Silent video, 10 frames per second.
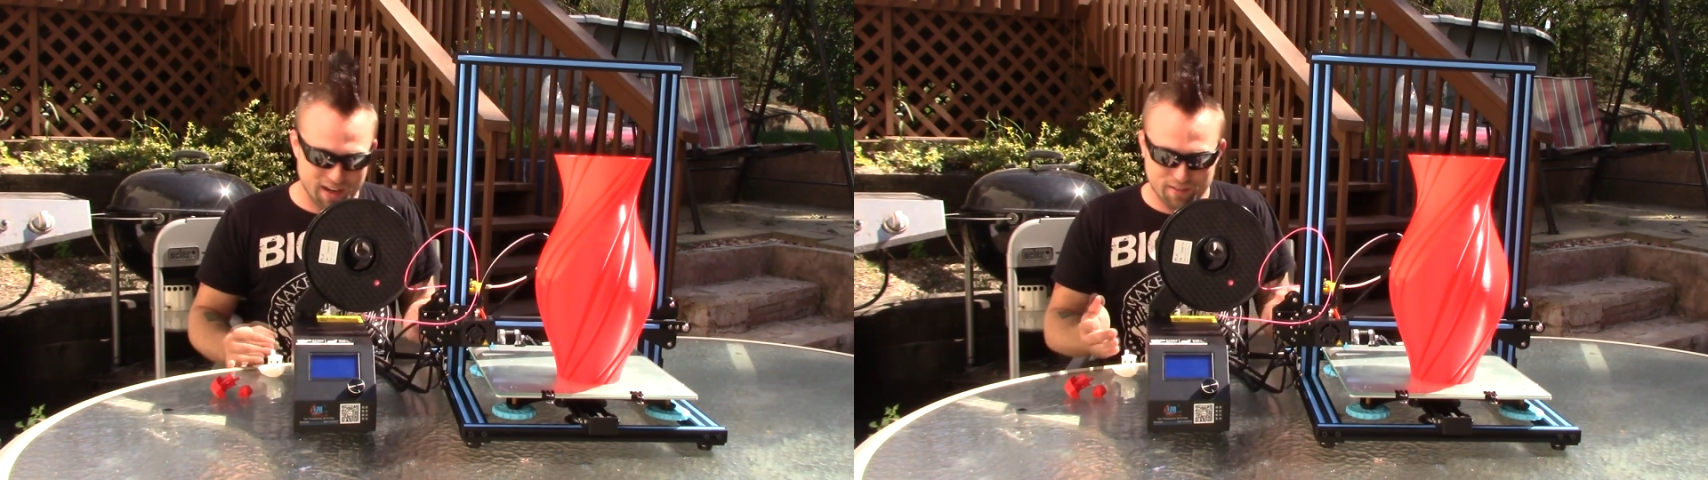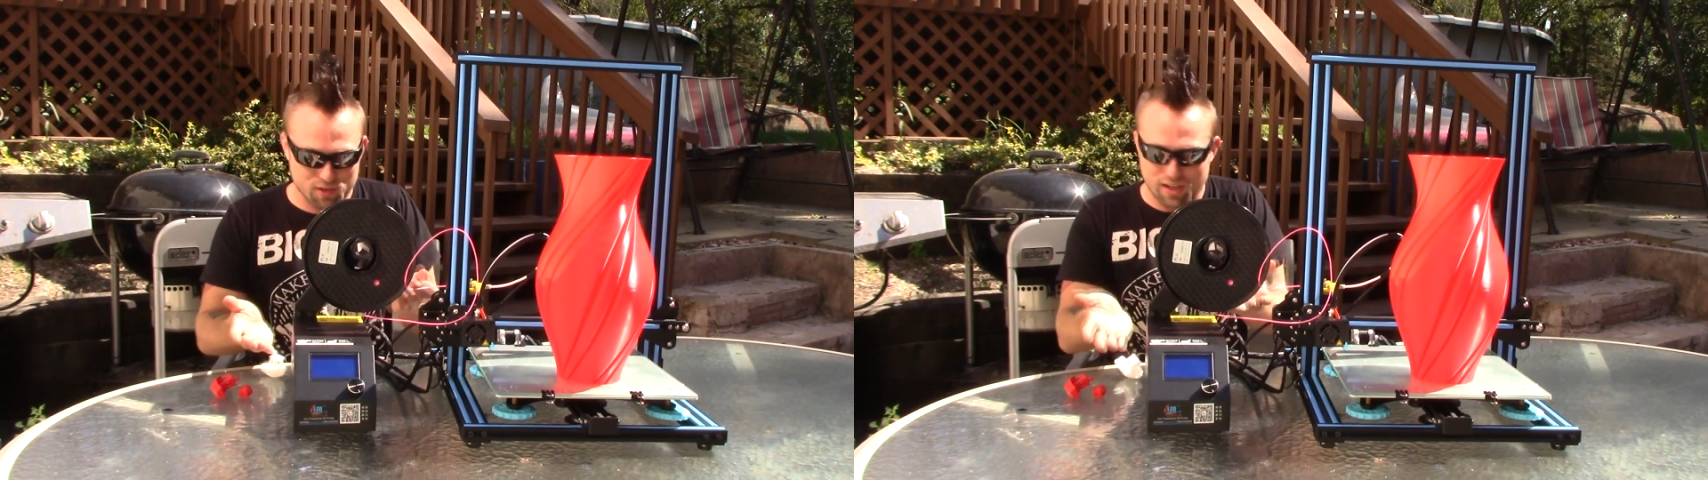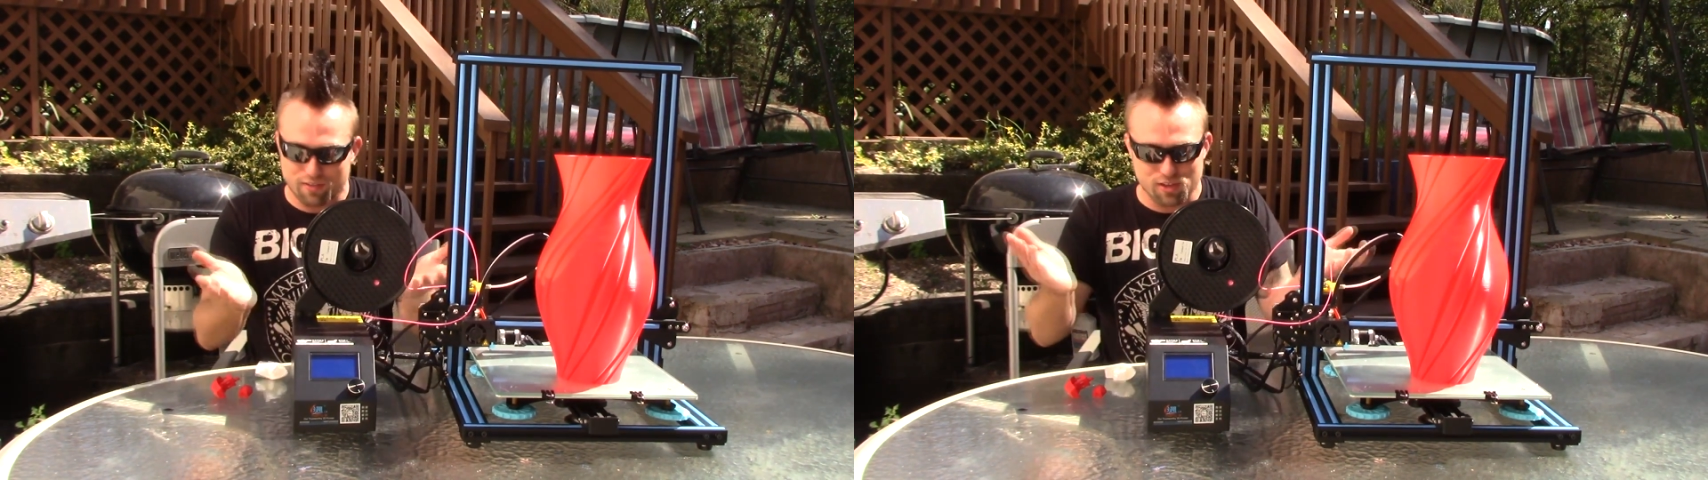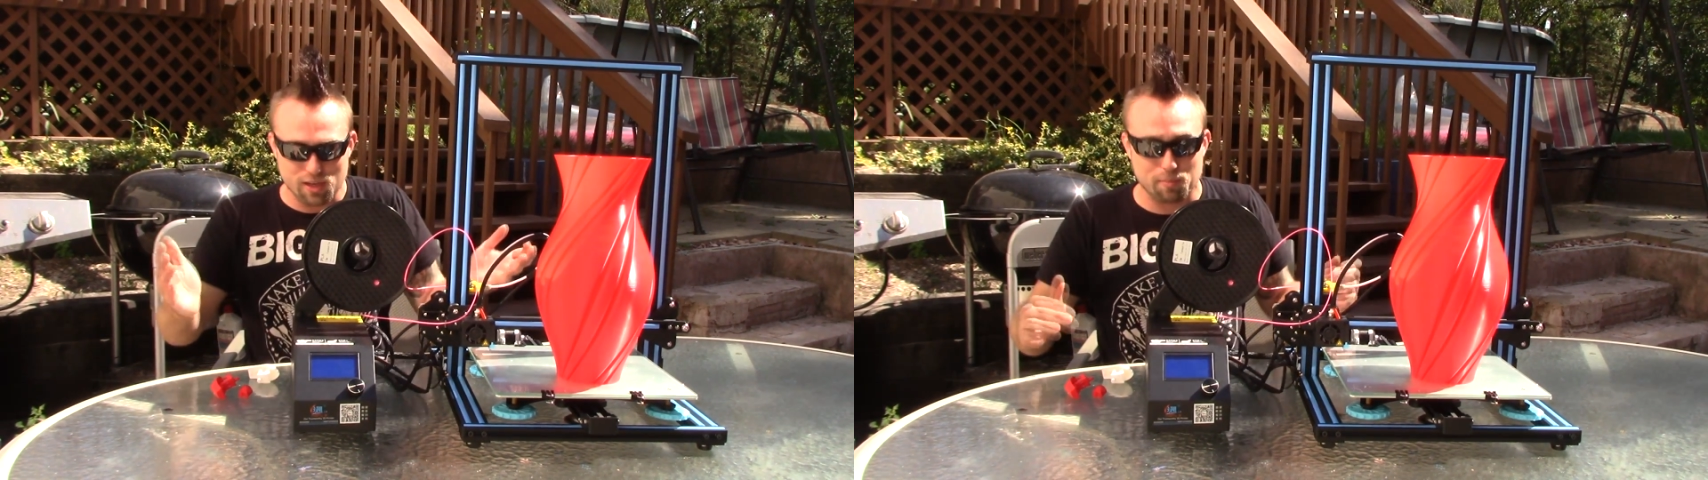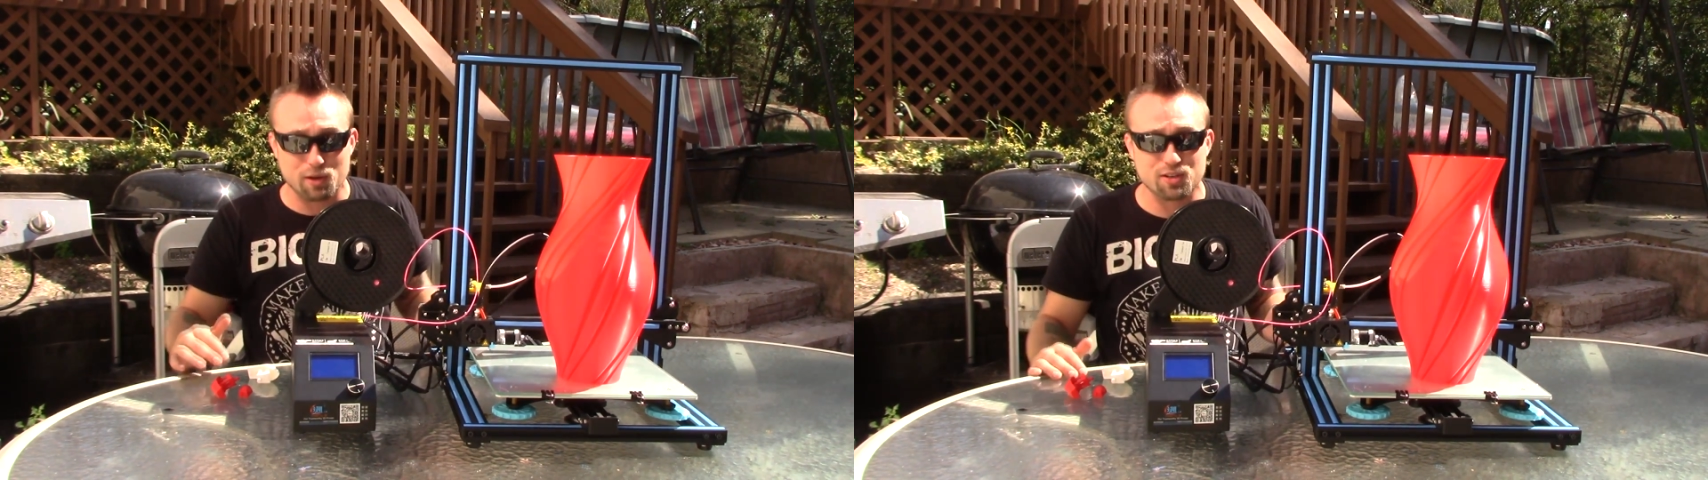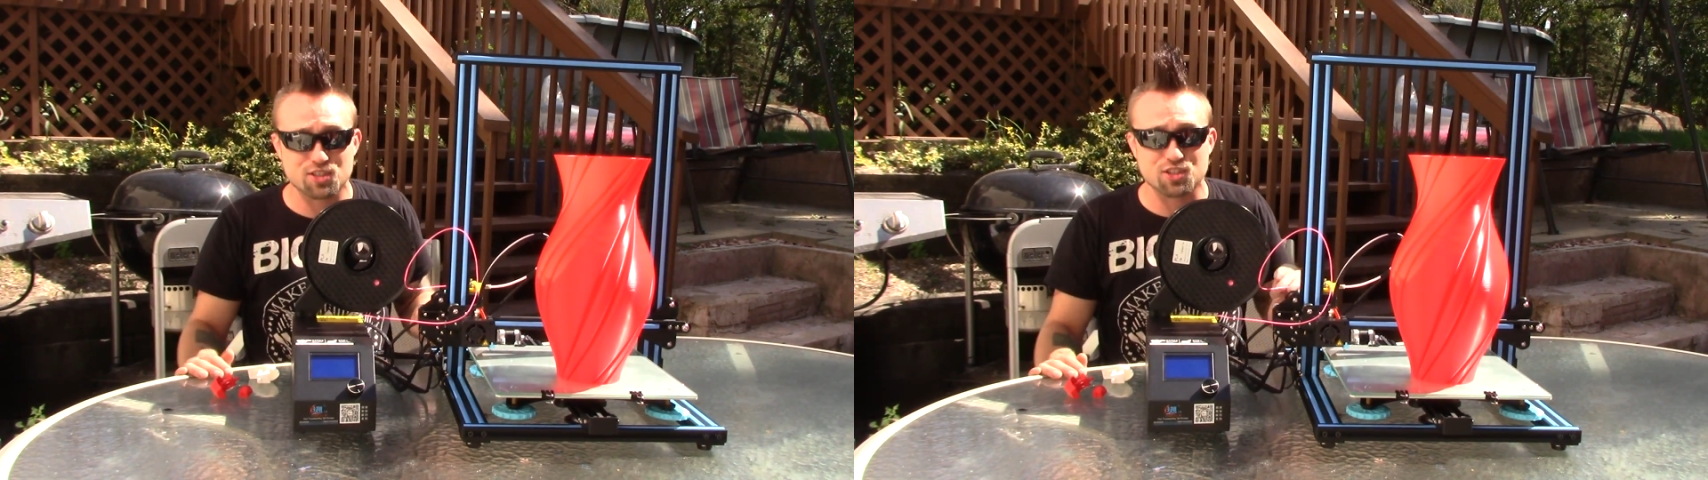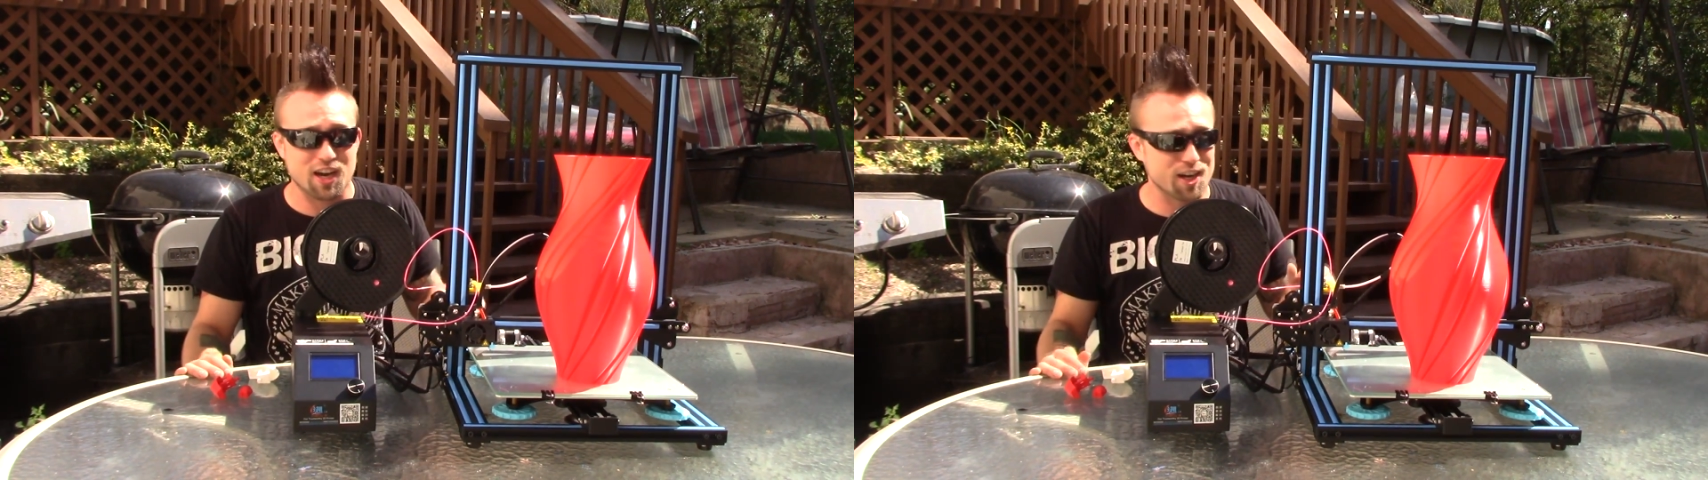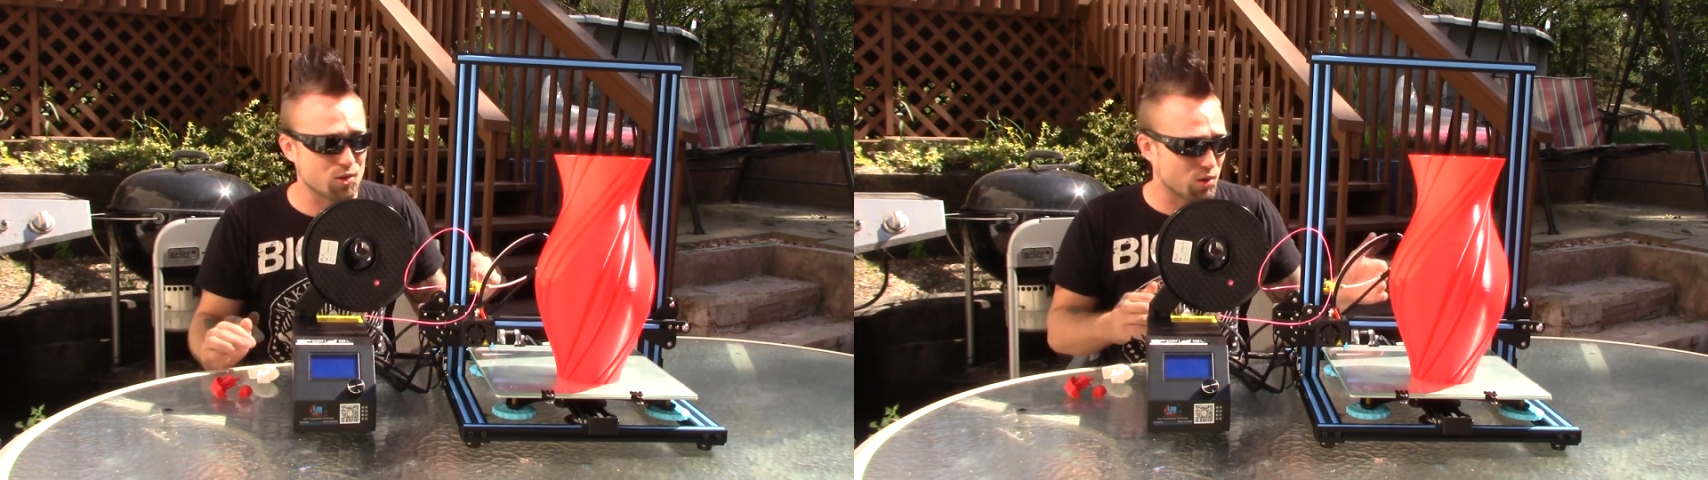every everything about it is just
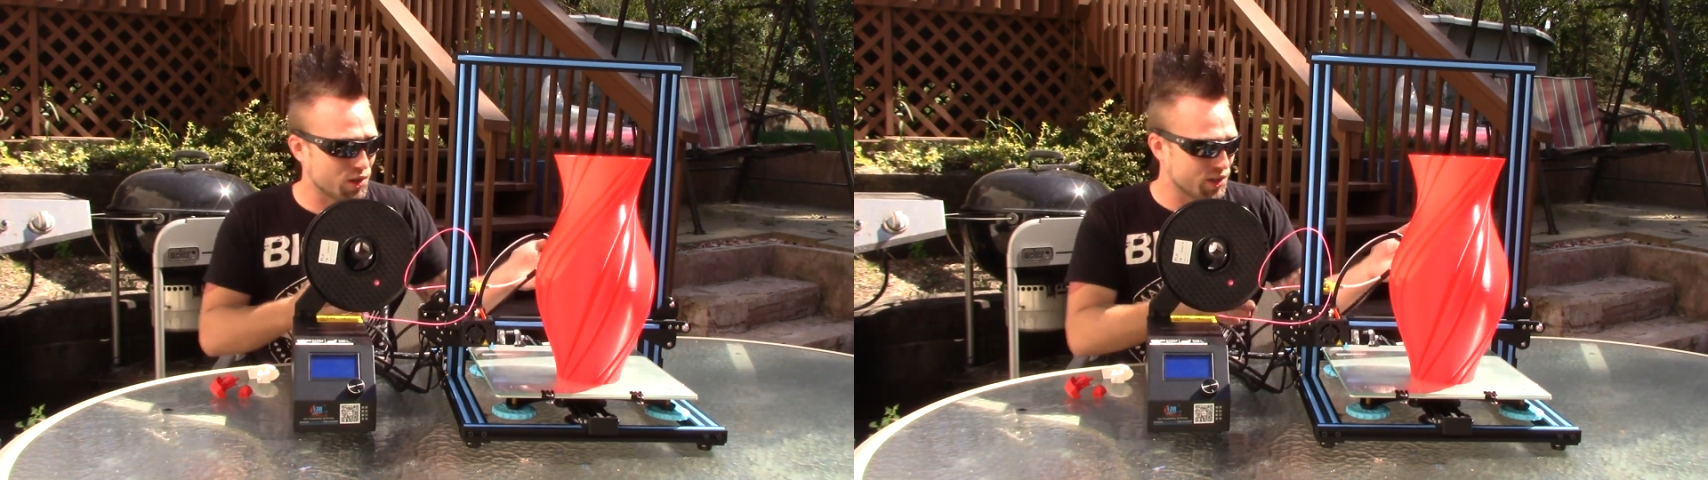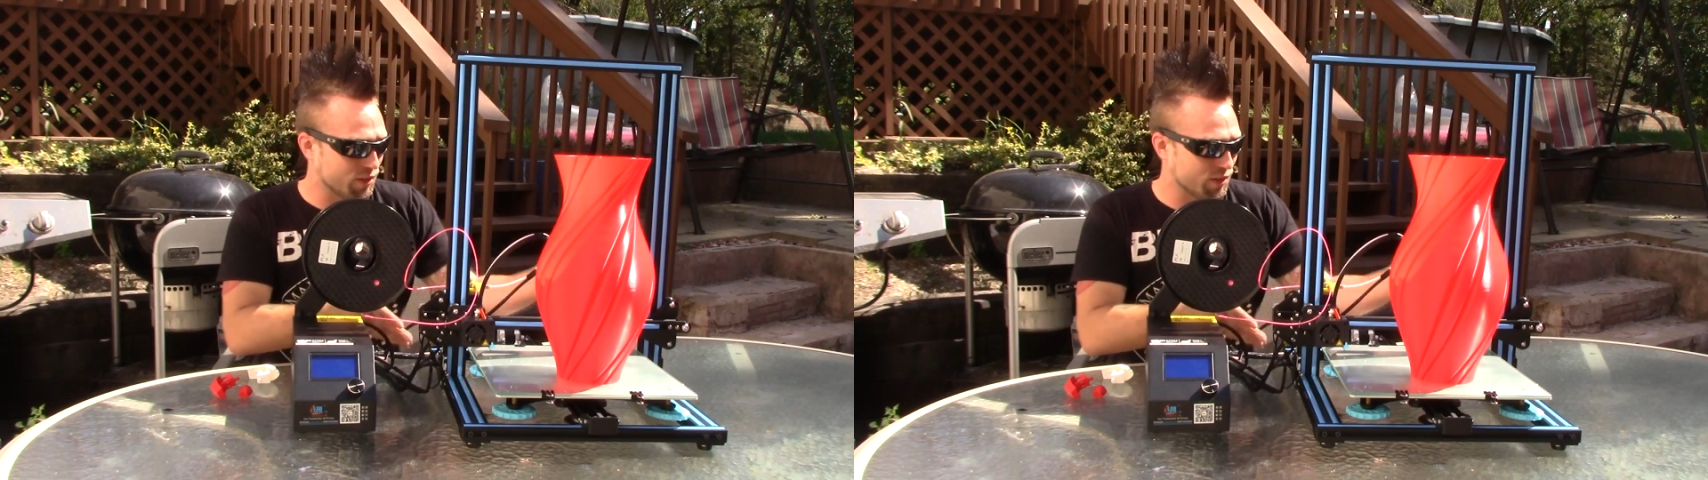high quality.